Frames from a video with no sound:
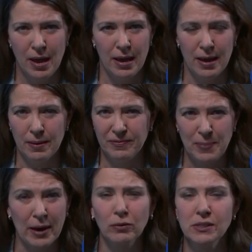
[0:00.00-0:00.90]

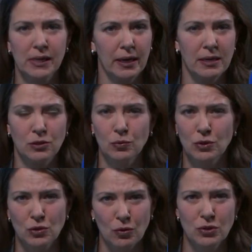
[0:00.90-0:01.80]
parents, I guess, who was
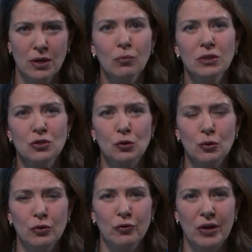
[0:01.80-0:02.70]
associated with the
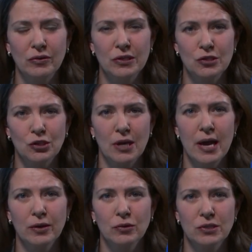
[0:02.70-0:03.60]
school, who found it in
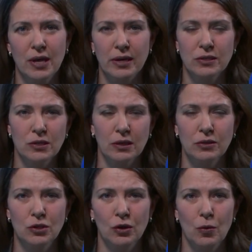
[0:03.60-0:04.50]
July, who decided
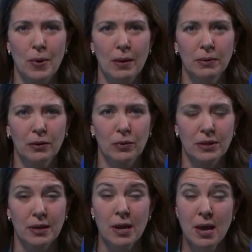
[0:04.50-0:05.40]
to go public
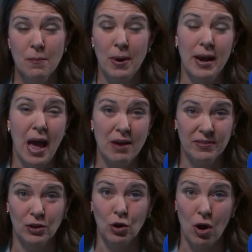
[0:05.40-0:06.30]
with it. But
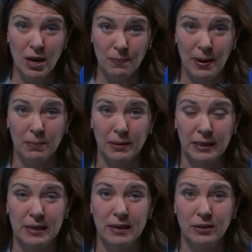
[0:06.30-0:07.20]
having gone
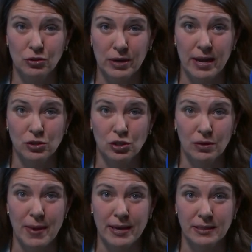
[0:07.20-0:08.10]
public in an
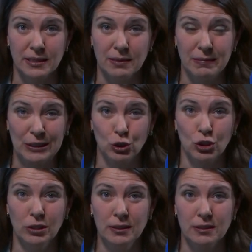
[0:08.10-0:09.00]
international magazine, my
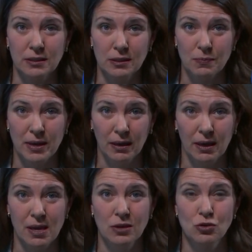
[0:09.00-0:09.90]
goodness, it's
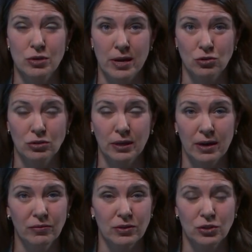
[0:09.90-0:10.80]
making international
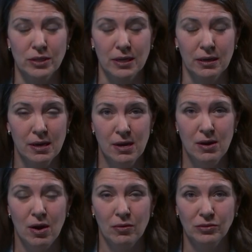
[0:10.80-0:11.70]
coverage. I think
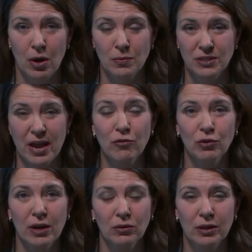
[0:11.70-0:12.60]
almost
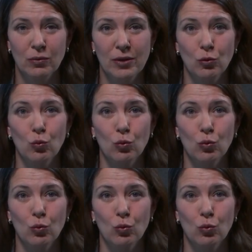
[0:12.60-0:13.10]
every outlet around the